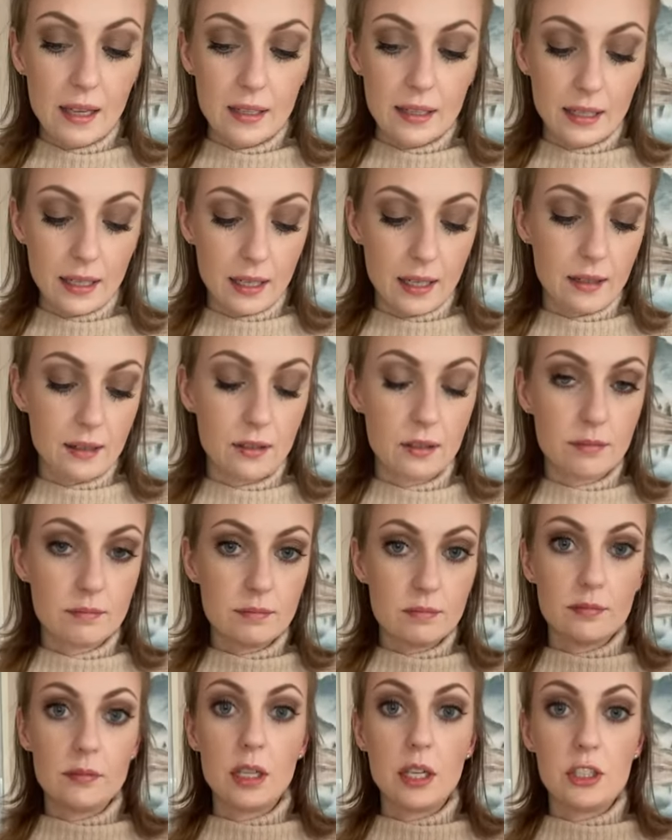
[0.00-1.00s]
Yeah,
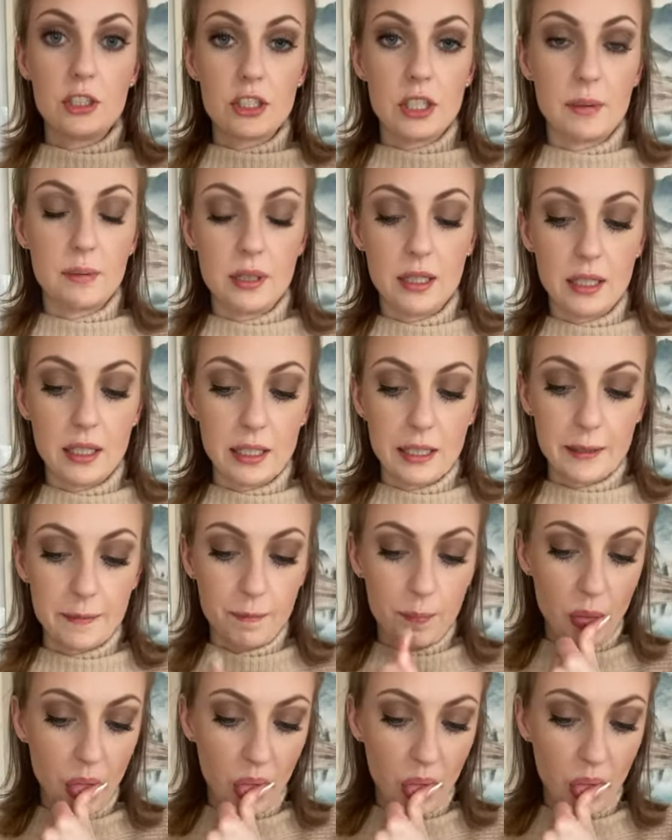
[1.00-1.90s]
a Gemini.